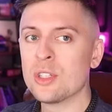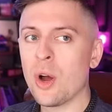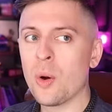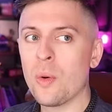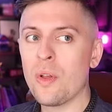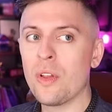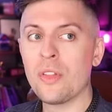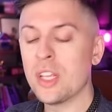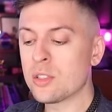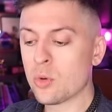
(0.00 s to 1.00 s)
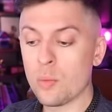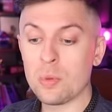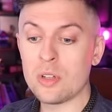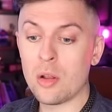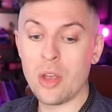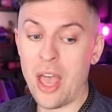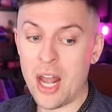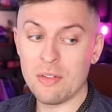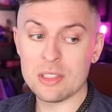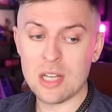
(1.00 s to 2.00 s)
So this group was not only
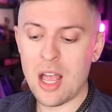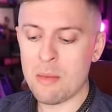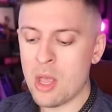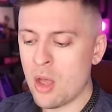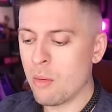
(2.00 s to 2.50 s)
ahead of its time,